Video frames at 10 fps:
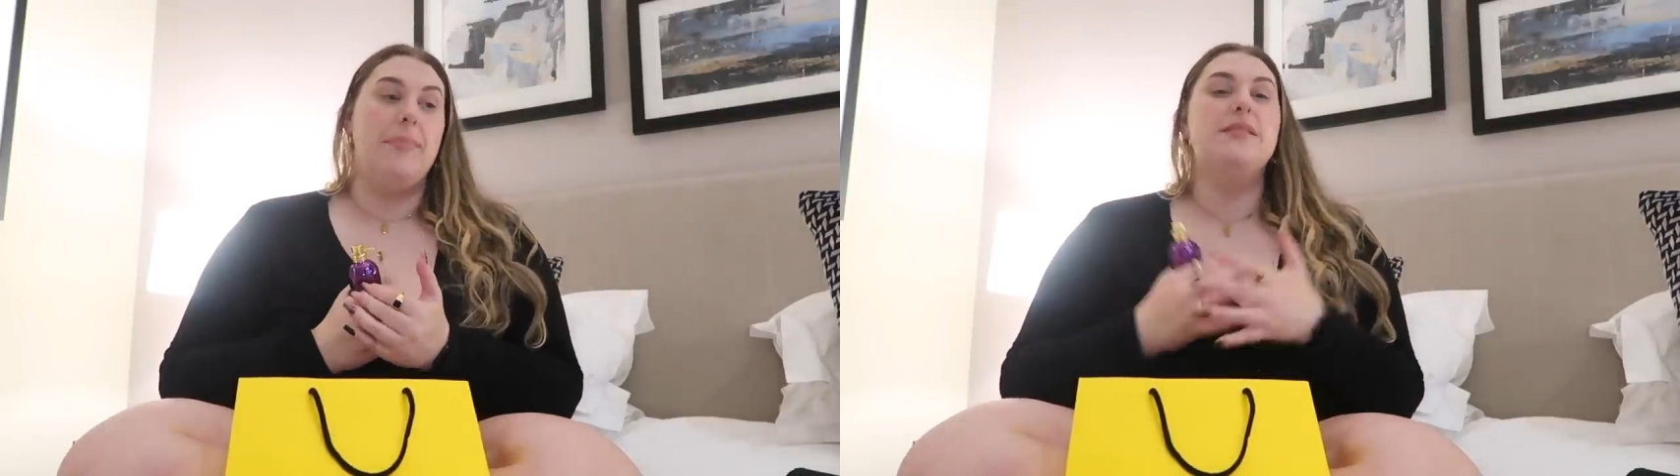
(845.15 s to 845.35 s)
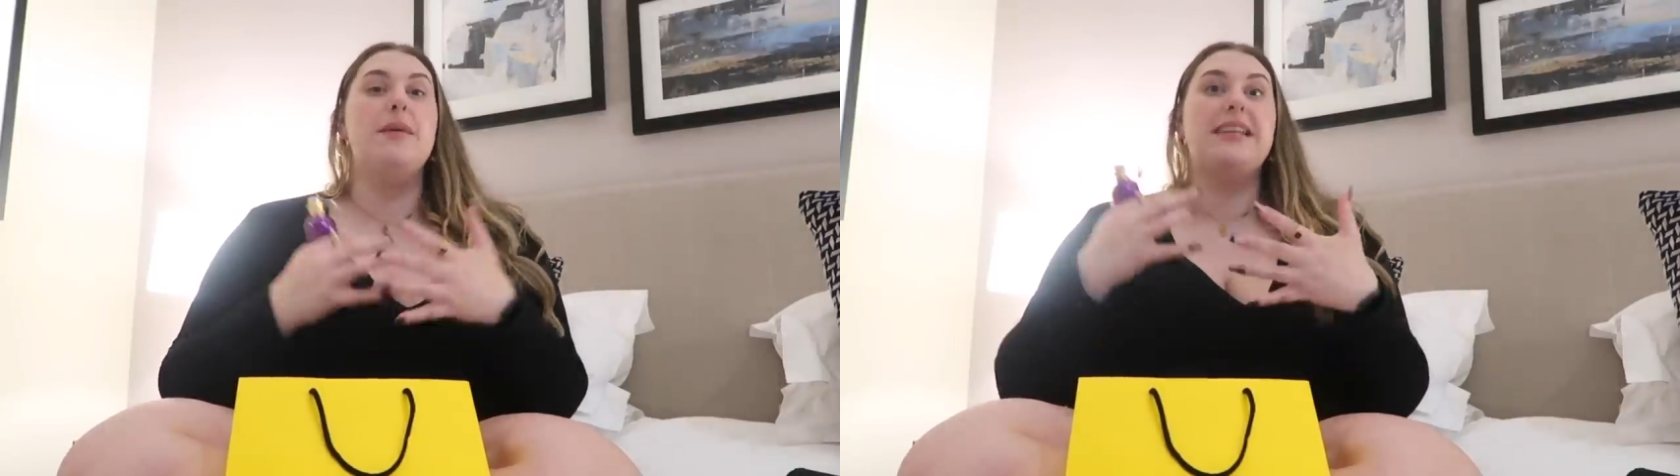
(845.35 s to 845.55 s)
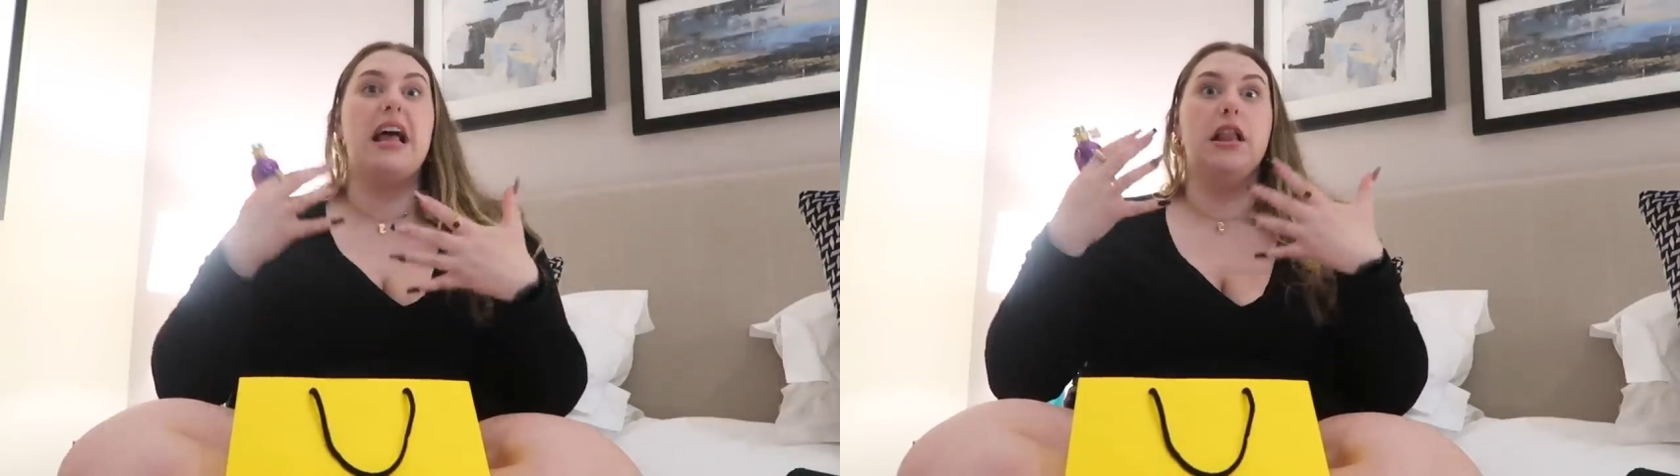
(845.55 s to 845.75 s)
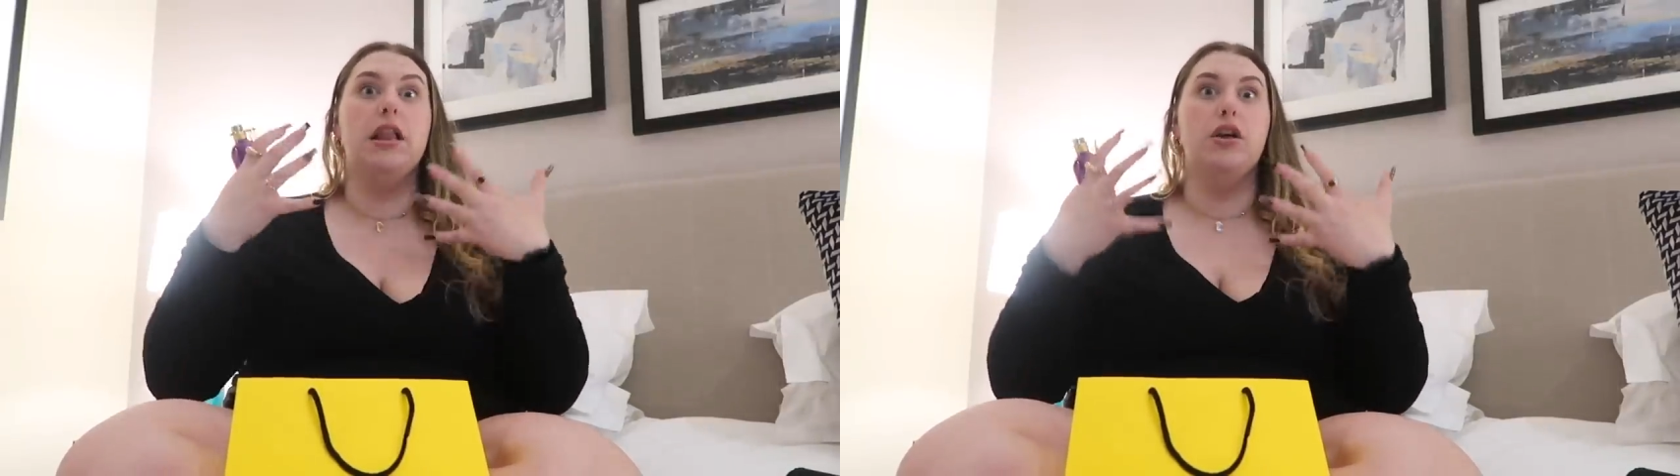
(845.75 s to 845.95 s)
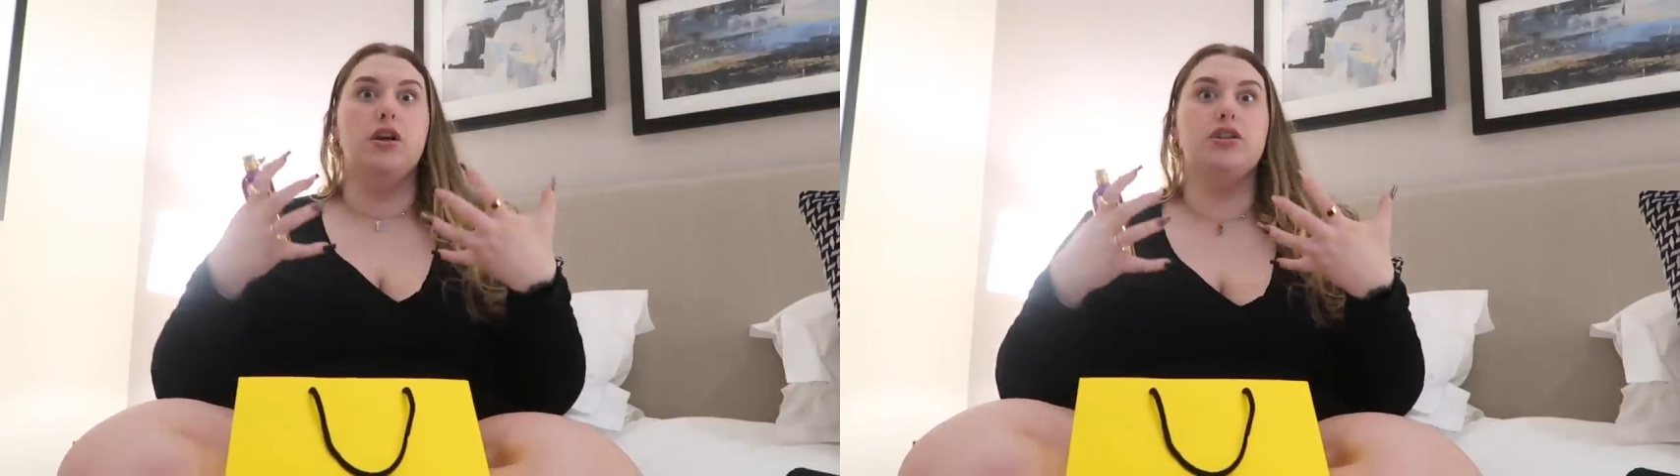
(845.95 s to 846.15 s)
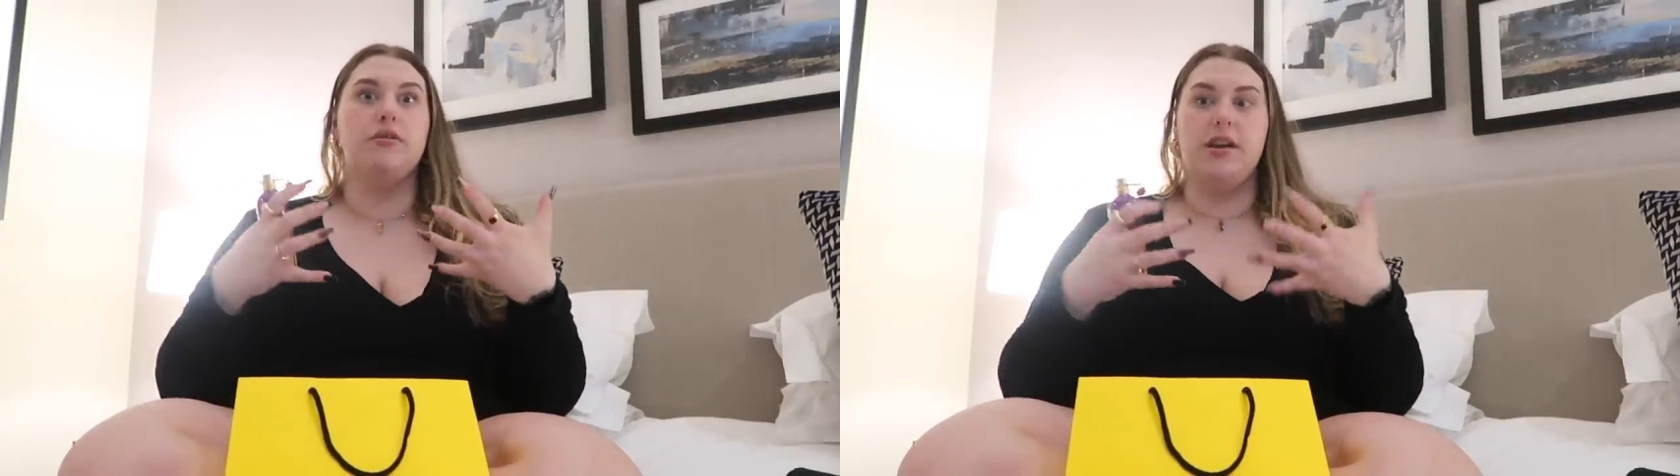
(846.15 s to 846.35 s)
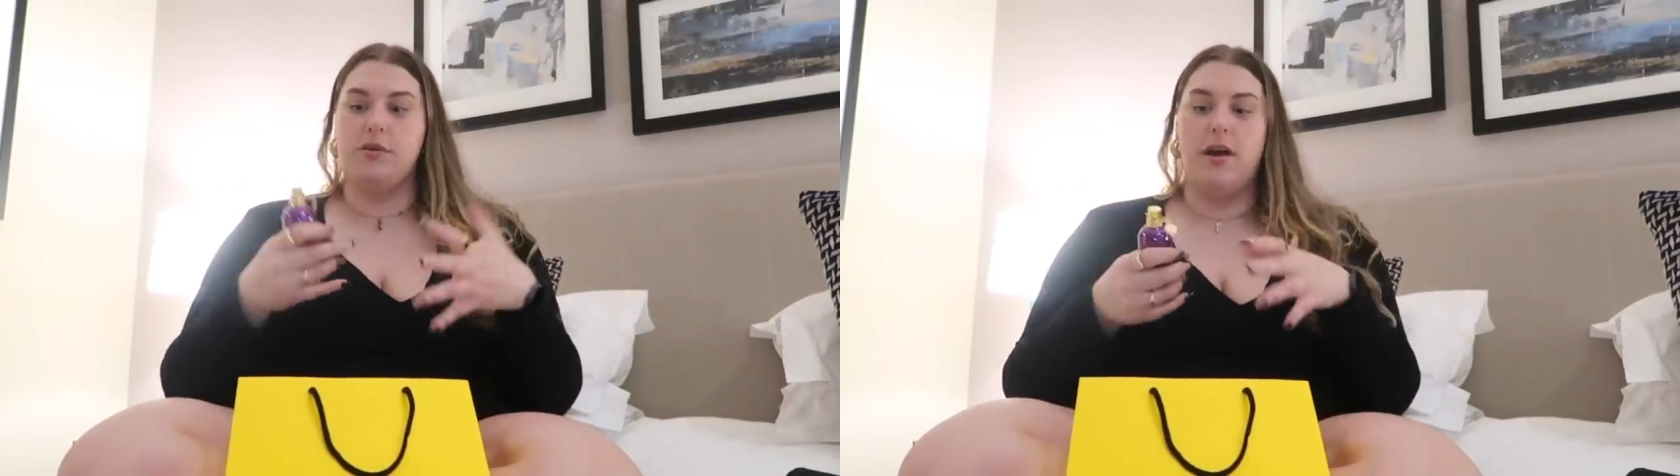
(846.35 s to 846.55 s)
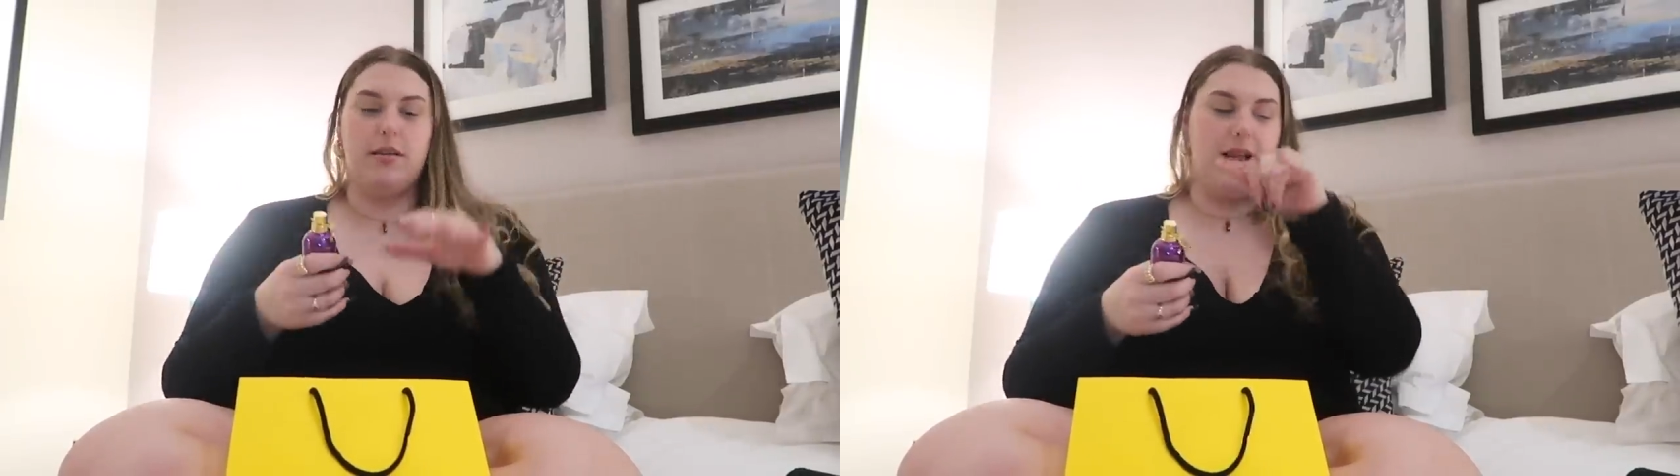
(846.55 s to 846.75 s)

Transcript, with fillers: It smells like luxury as well.